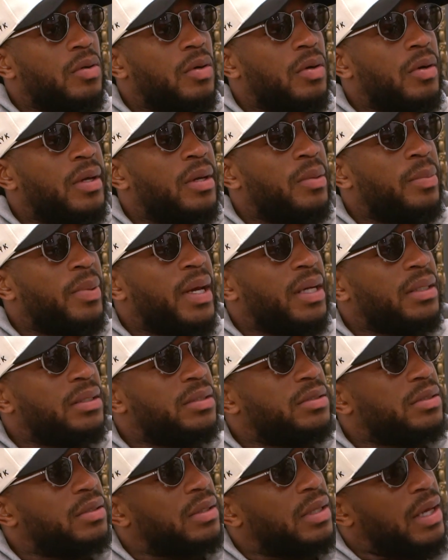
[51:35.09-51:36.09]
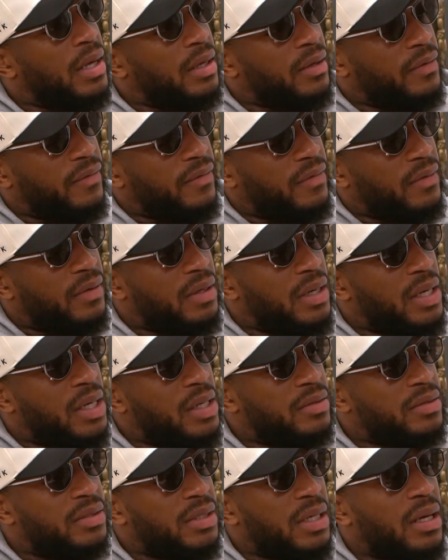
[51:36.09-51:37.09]
or impacted your life
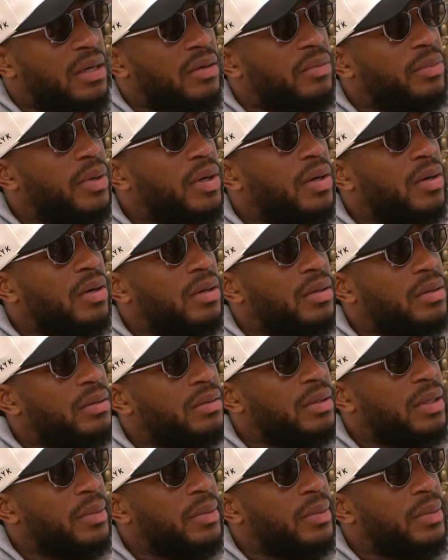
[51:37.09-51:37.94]
outside of ball.